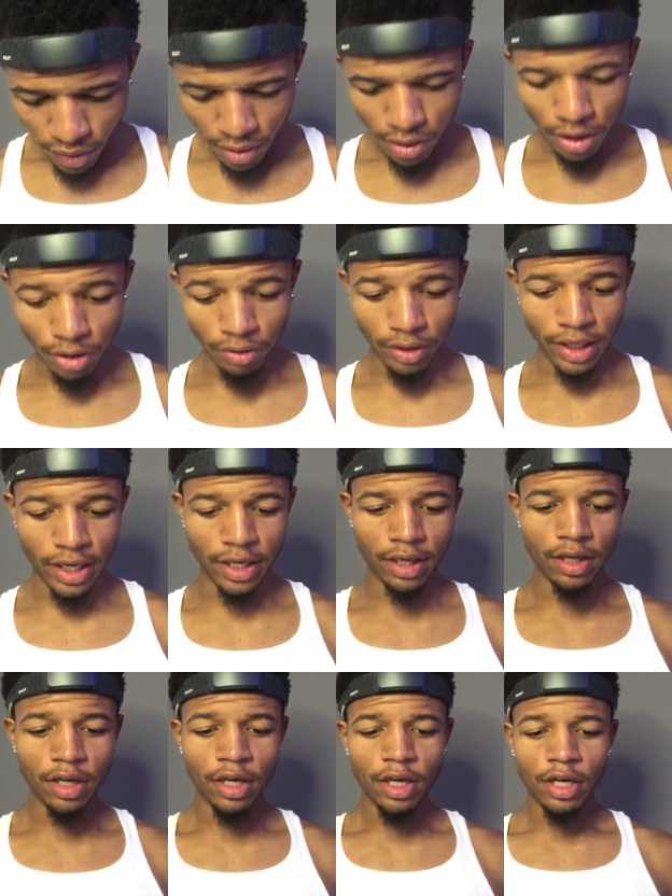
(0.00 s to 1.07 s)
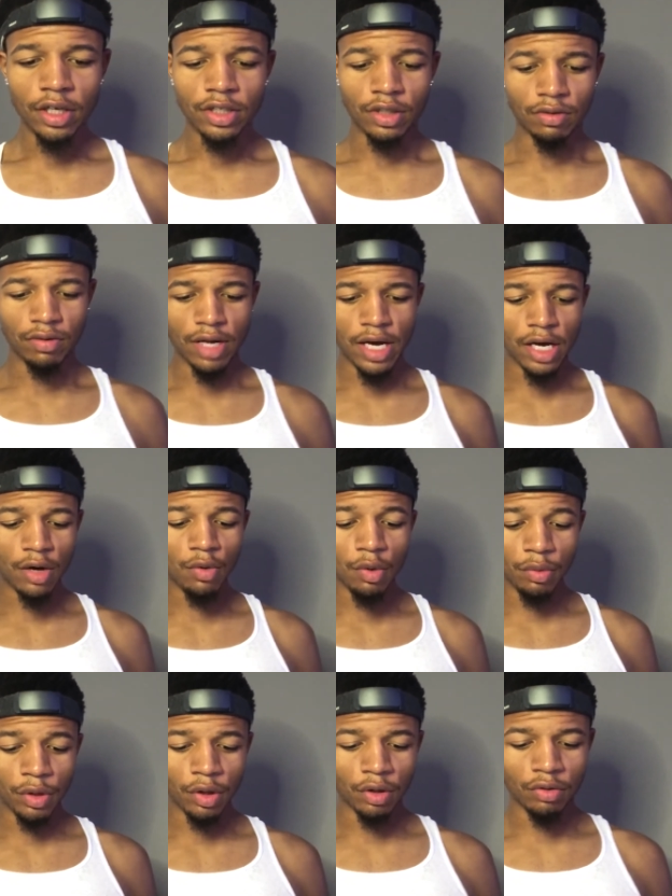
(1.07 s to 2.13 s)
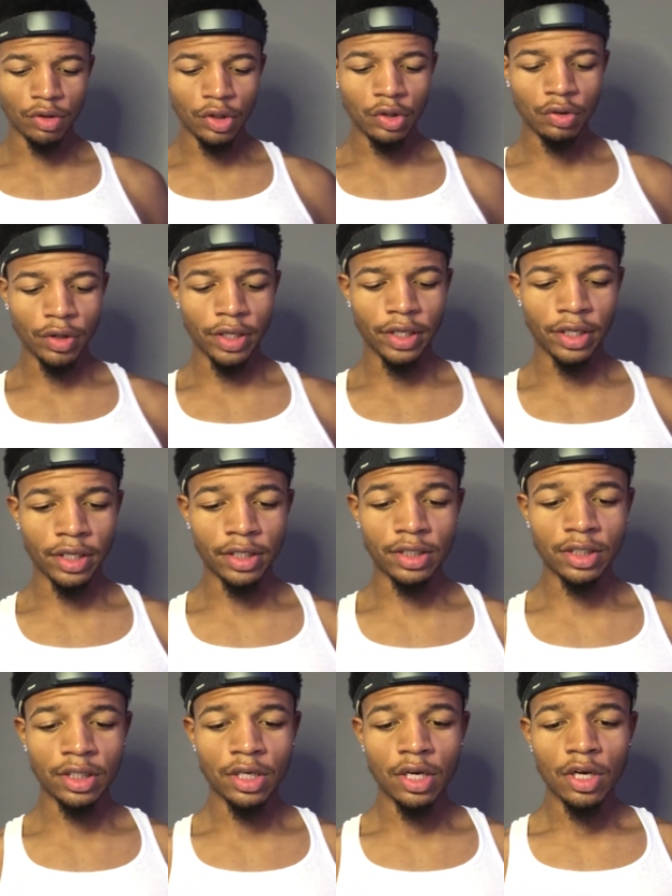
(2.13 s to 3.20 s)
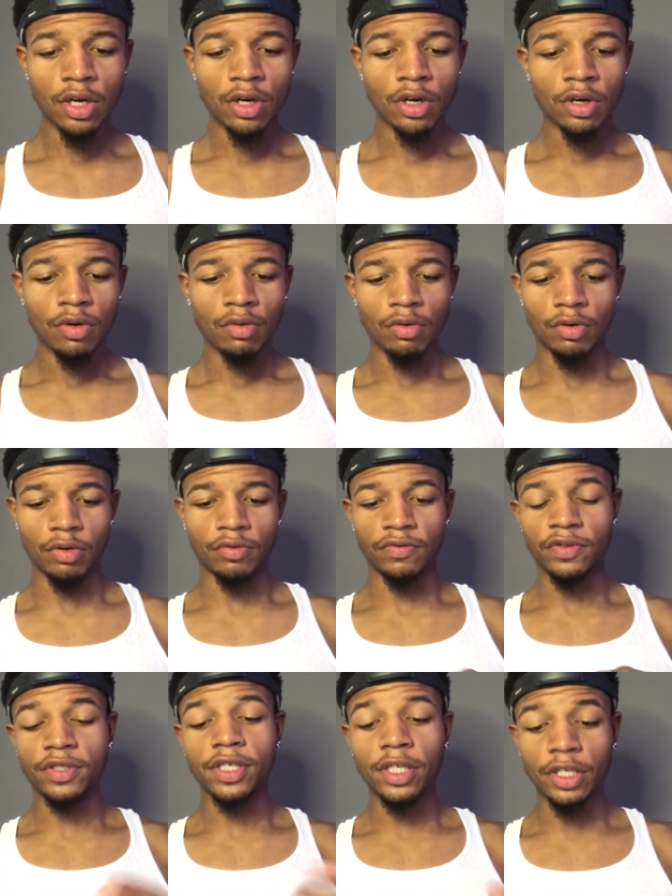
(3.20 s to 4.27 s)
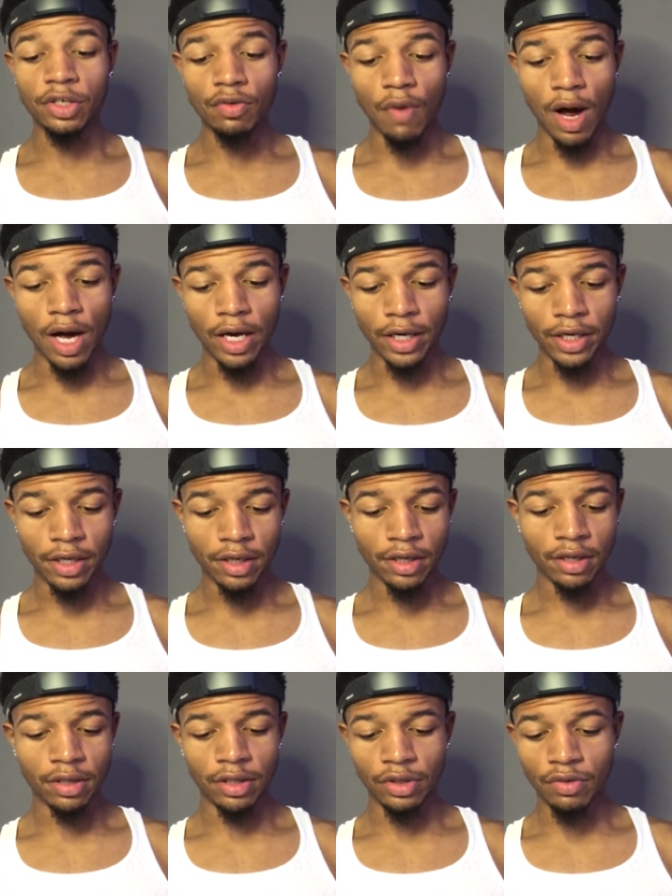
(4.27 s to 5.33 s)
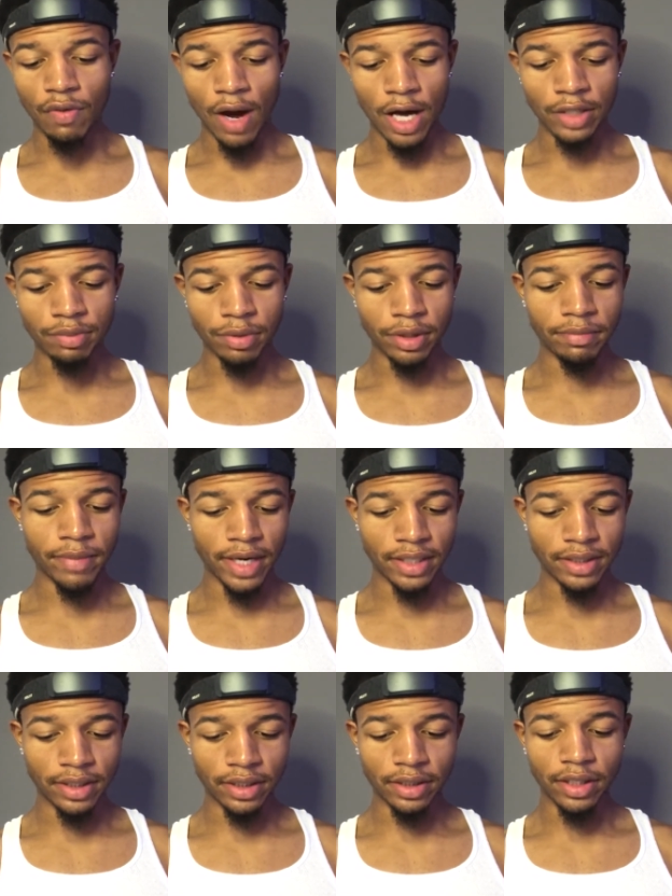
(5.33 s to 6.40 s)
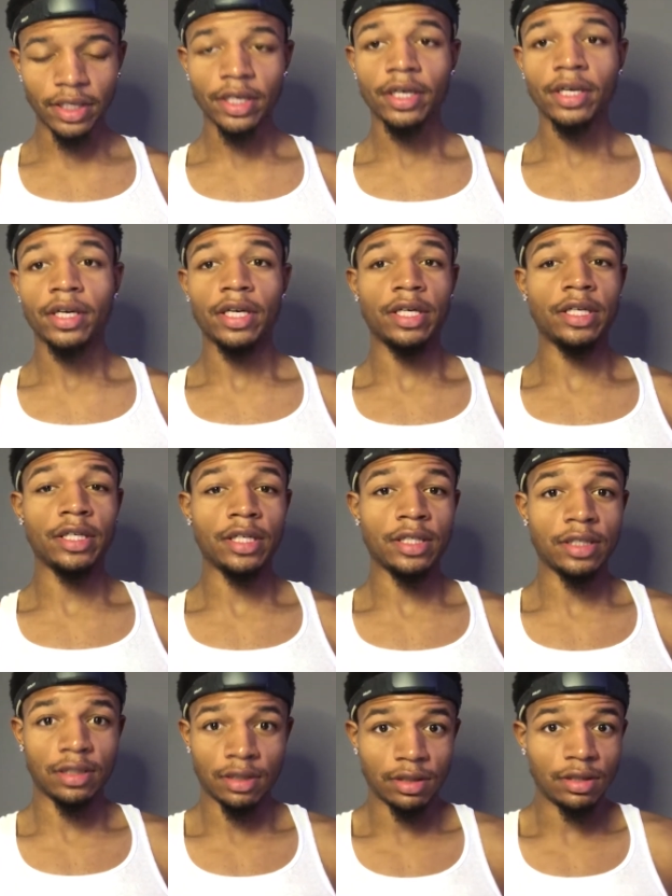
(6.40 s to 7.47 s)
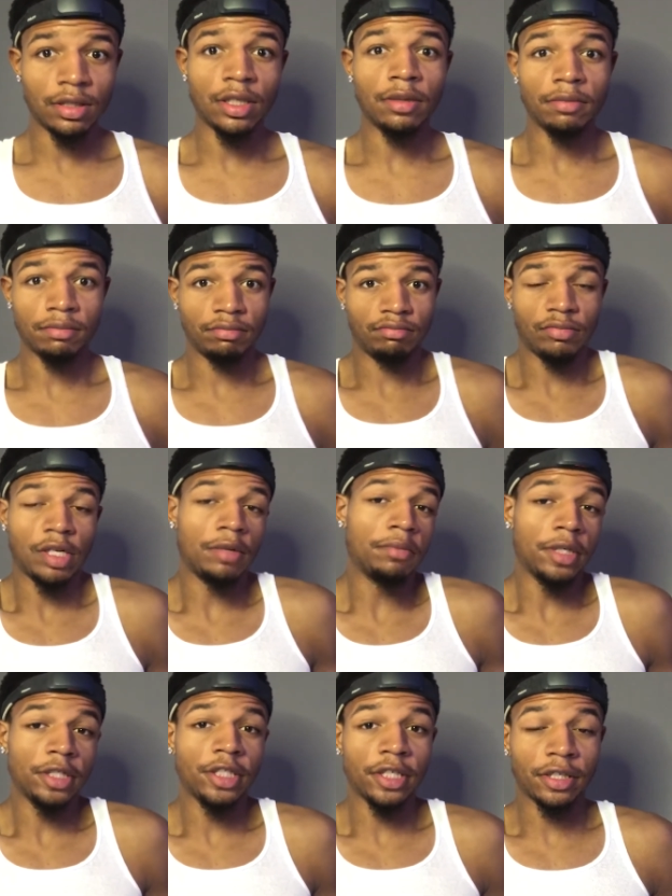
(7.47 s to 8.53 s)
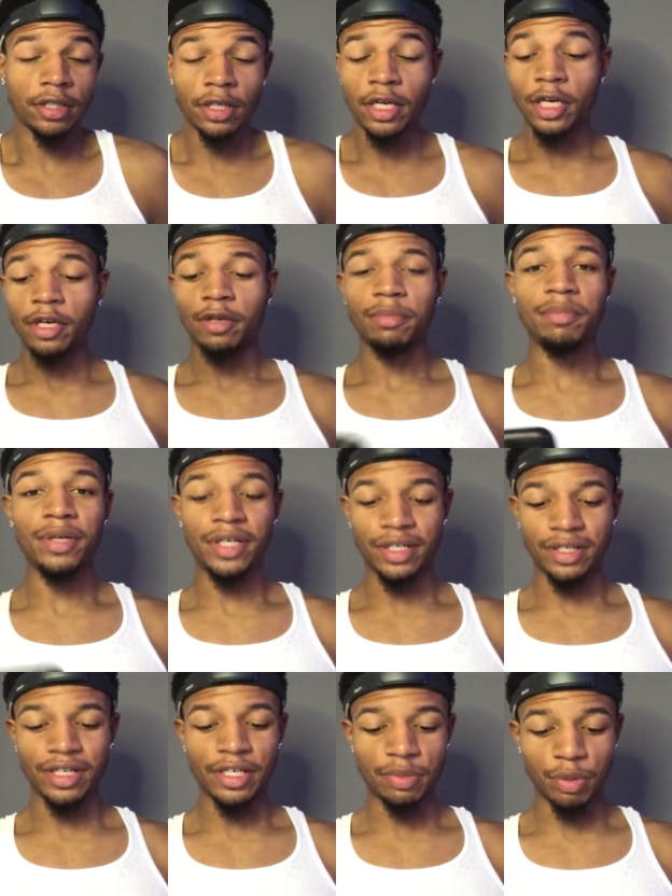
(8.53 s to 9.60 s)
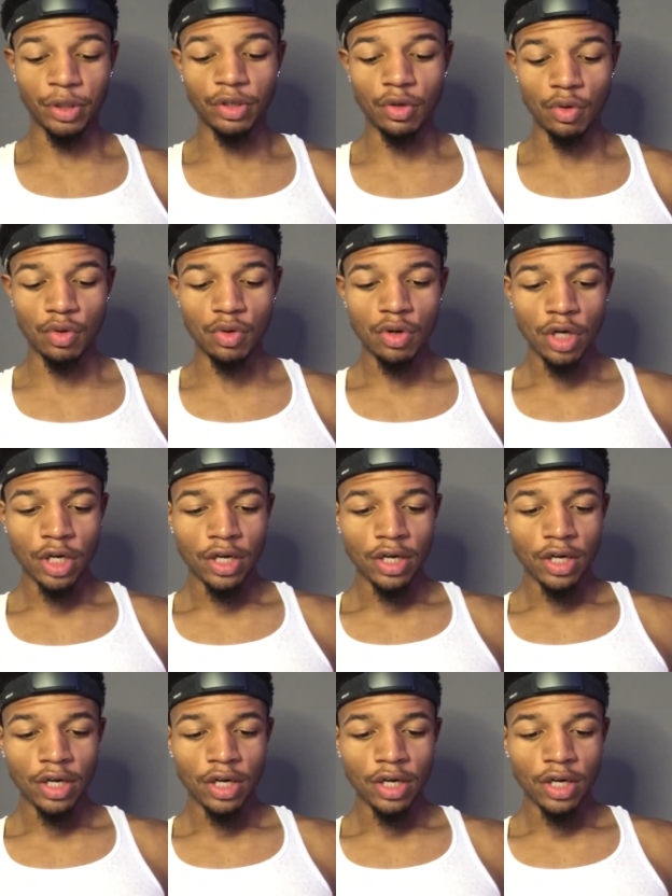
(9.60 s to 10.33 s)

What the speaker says: Okay. So now what we're going to do is, well, you see the UI. The UI is pretty basic. It is not much here, but it's pretty cool.